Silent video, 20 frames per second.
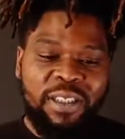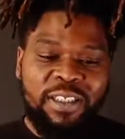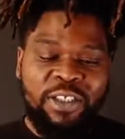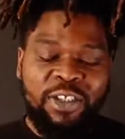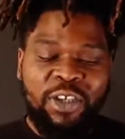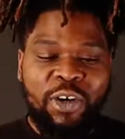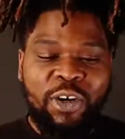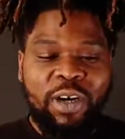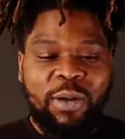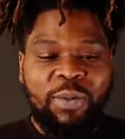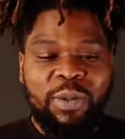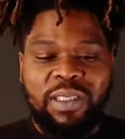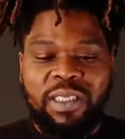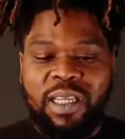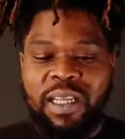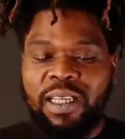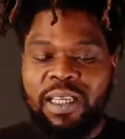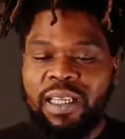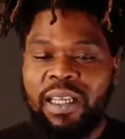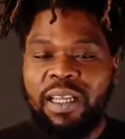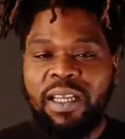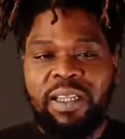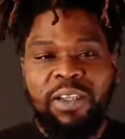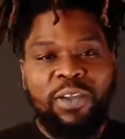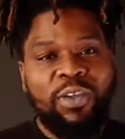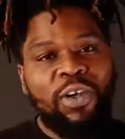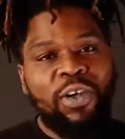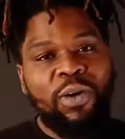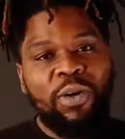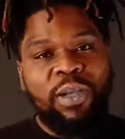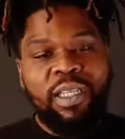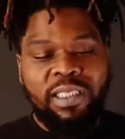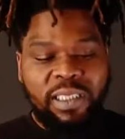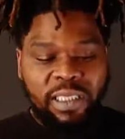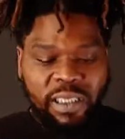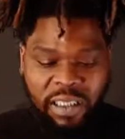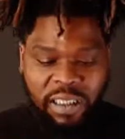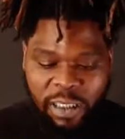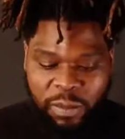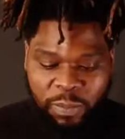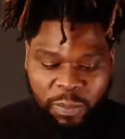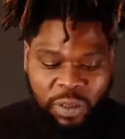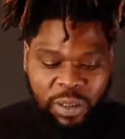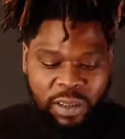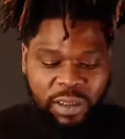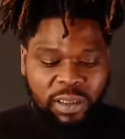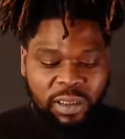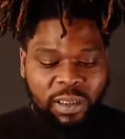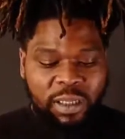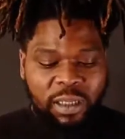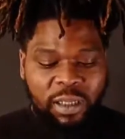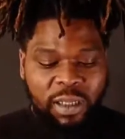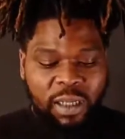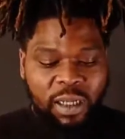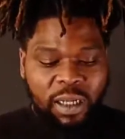So I was like, yeah, you know, it's the cheapest,